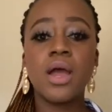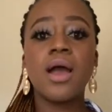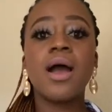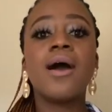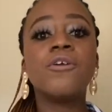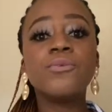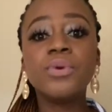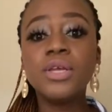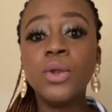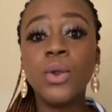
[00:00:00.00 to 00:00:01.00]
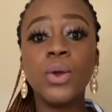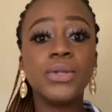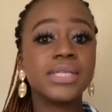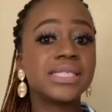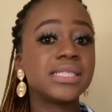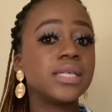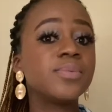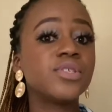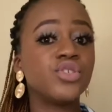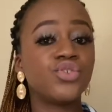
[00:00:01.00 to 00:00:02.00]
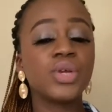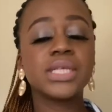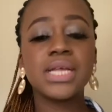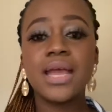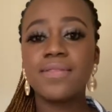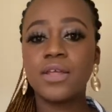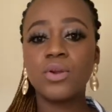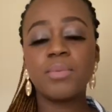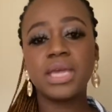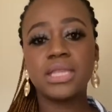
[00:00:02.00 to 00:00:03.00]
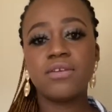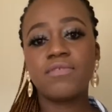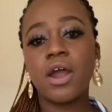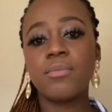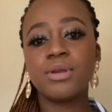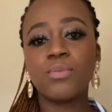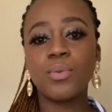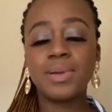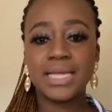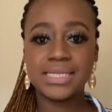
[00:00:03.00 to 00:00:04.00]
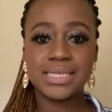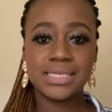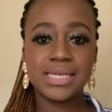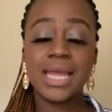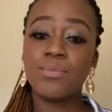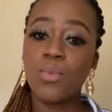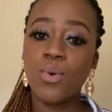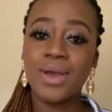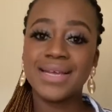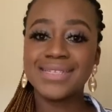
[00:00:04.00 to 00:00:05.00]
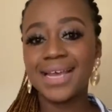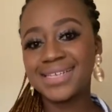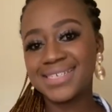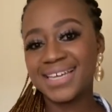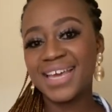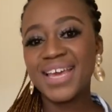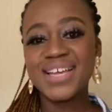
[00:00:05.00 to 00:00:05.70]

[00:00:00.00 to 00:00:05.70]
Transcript: How do we learn the tips and tricks that'll make the environment more pleasant and more exciting?